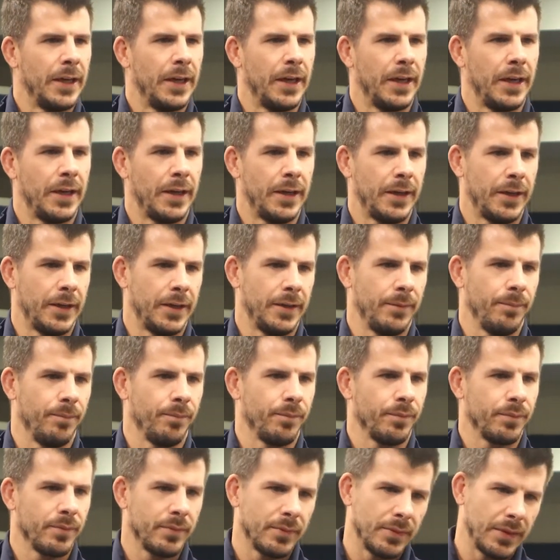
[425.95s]
Um,
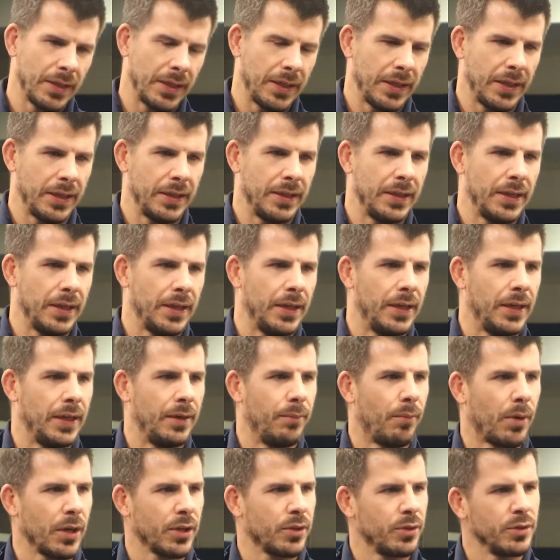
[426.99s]

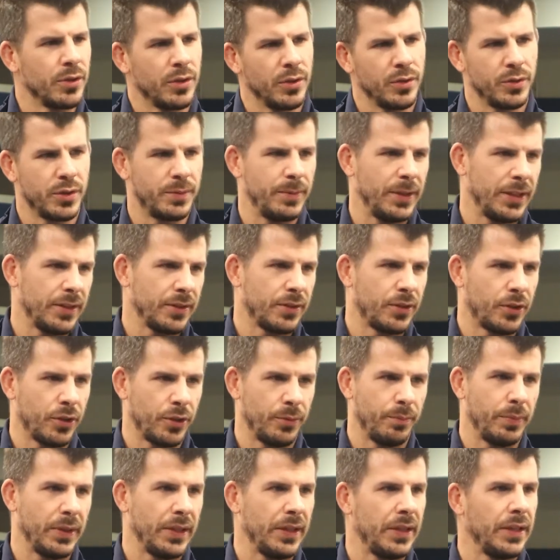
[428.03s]
uh, Marco Guzman
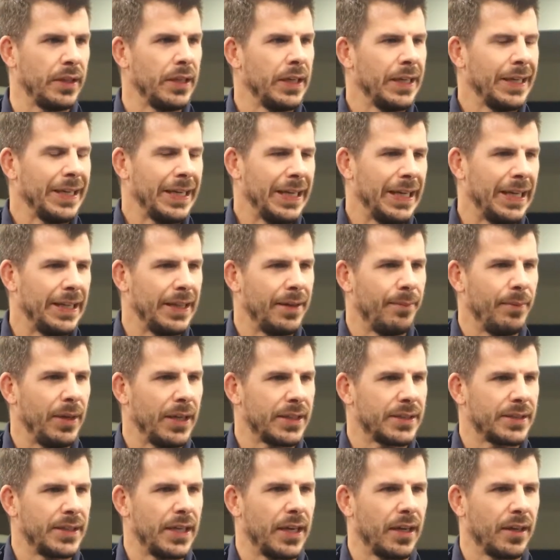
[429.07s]
could be in the
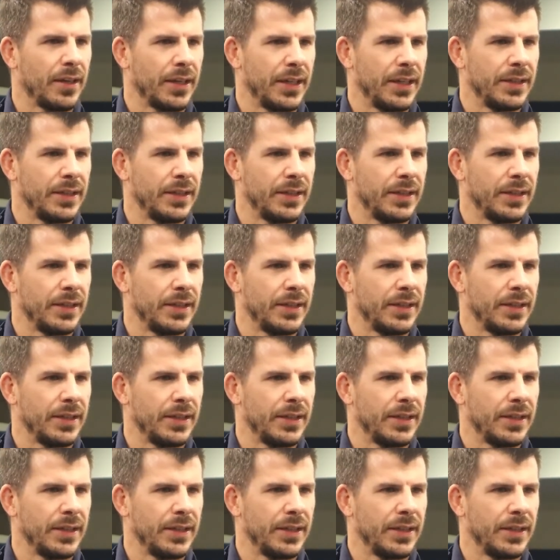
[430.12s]
mix there.